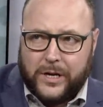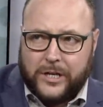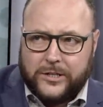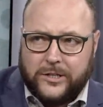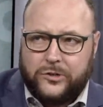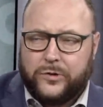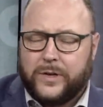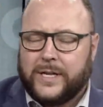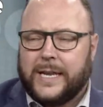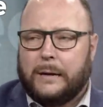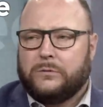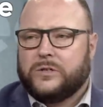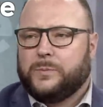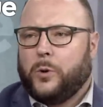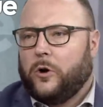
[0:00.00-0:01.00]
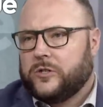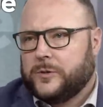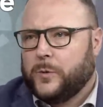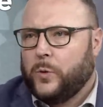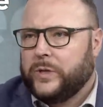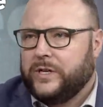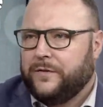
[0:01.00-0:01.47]
Did you think that was
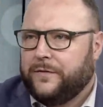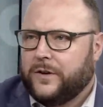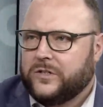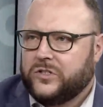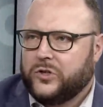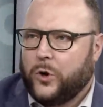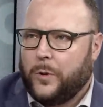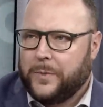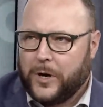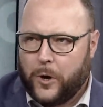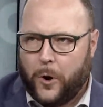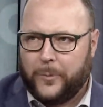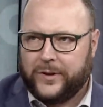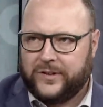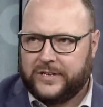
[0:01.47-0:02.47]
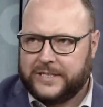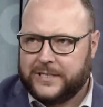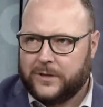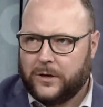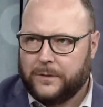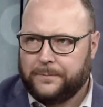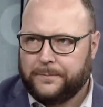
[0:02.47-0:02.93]
possible when you first saw him and commentated
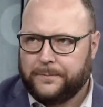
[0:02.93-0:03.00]
on him?